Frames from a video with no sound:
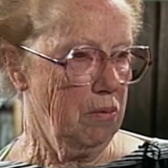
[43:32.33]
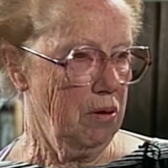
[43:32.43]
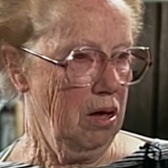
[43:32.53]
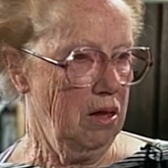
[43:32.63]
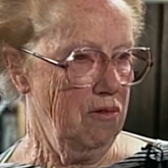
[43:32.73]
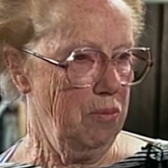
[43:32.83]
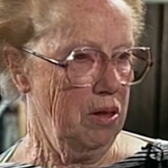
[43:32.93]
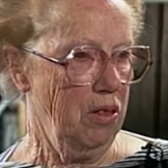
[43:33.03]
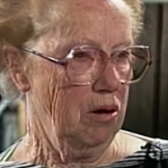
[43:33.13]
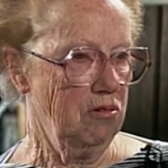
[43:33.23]
and they've
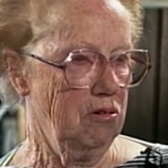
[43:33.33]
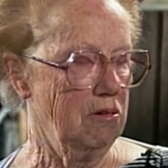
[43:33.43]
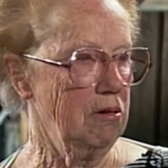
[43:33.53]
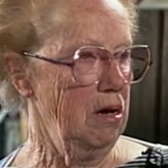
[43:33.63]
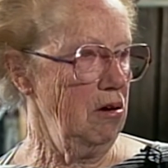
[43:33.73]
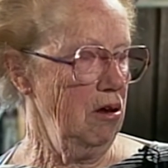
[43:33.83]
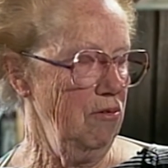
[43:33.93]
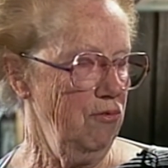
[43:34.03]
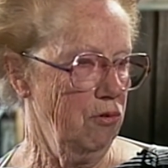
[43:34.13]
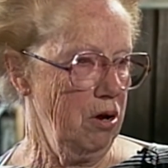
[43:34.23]
been there since
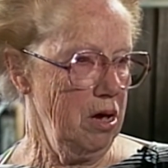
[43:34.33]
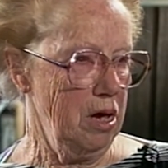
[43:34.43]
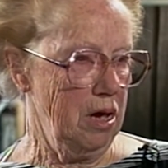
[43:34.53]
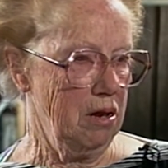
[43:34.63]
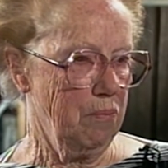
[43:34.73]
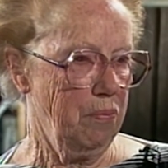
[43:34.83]
1948.